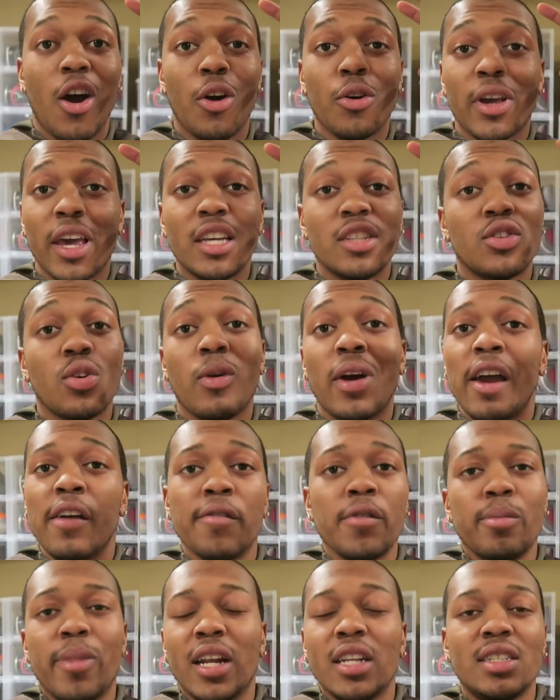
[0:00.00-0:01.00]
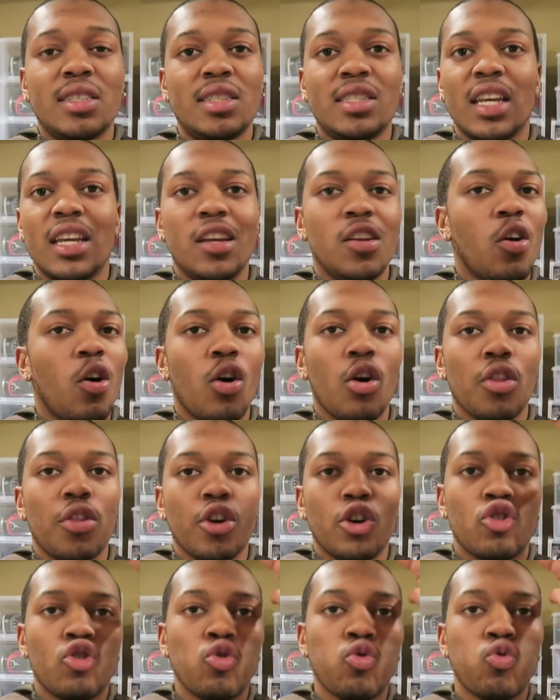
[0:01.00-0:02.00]
Okay, so everybody's seen all
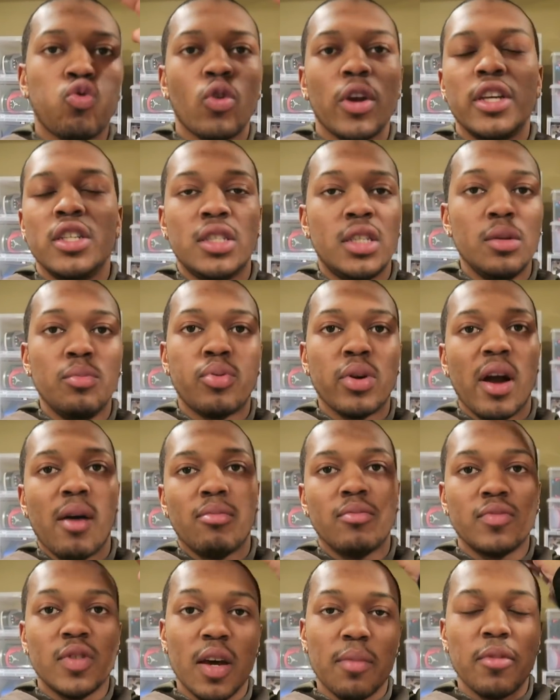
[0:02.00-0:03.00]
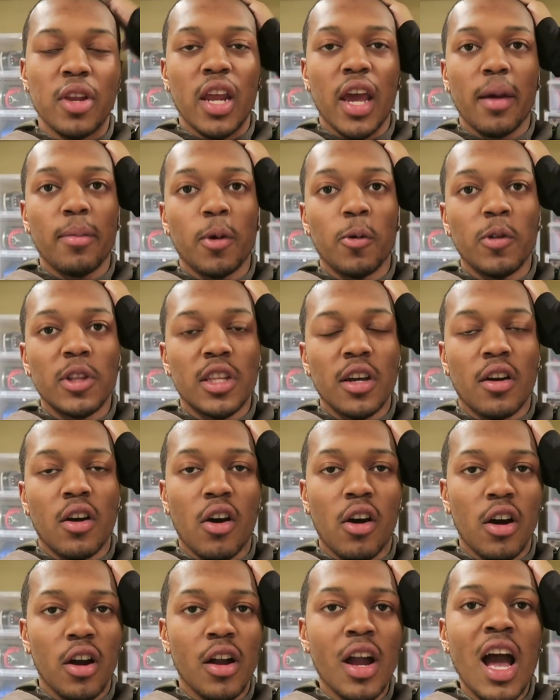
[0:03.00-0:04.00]
the crazy problems I've been having with the
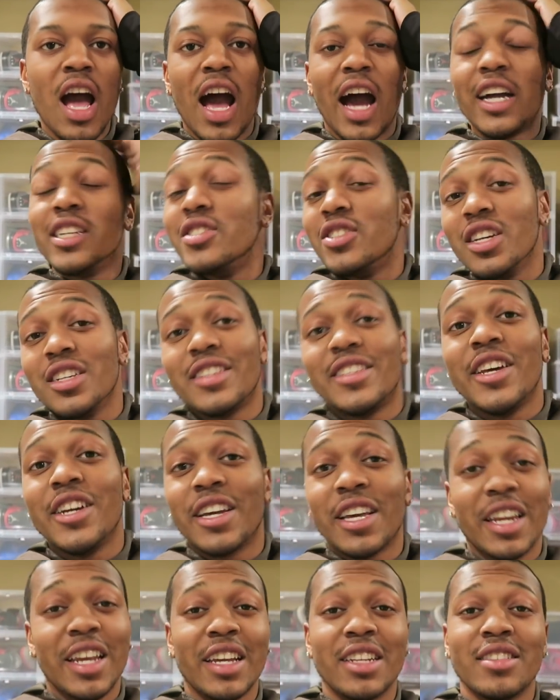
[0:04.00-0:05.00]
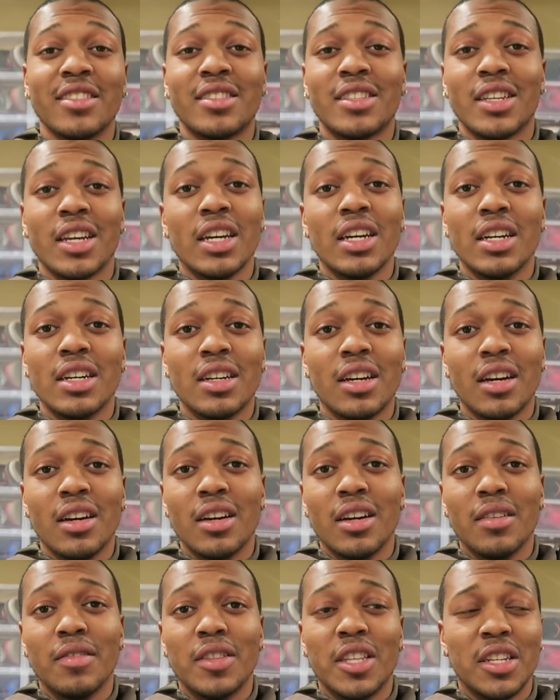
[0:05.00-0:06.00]
car. I just took it into
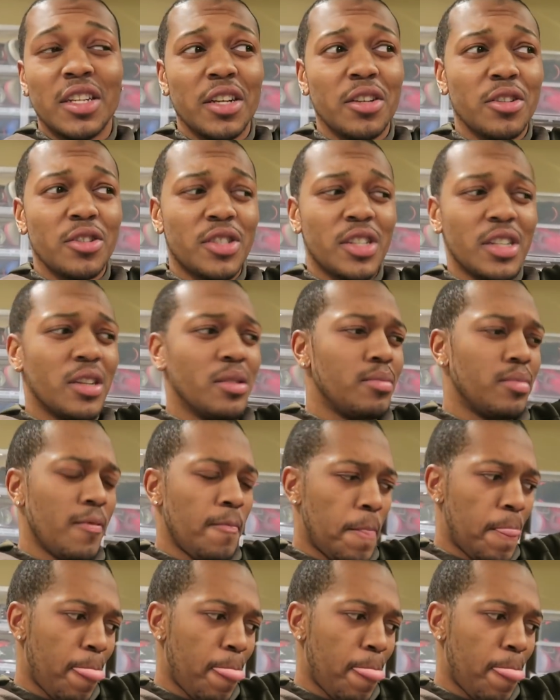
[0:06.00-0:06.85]
uh, the dealership.